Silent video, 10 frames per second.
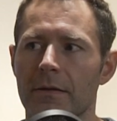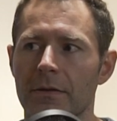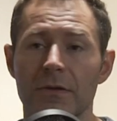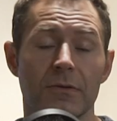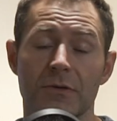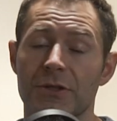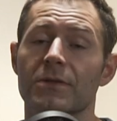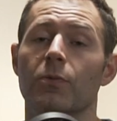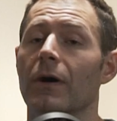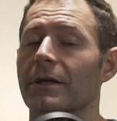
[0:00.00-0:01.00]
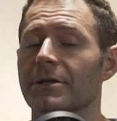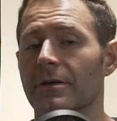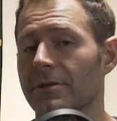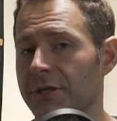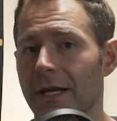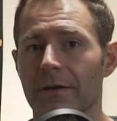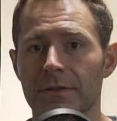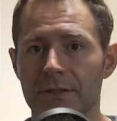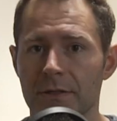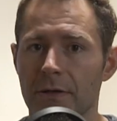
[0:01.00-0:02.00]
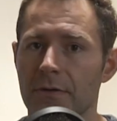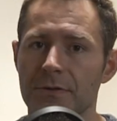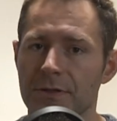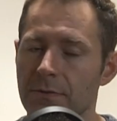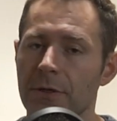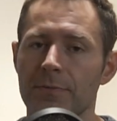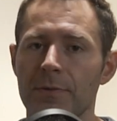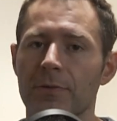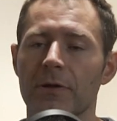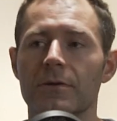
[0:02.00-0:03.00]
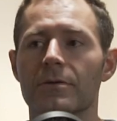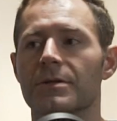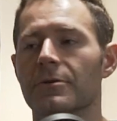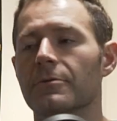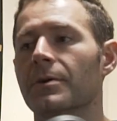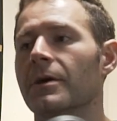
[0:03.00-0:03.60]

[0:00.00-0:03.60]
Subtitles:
you just watch their channels to know, so many people on YouTube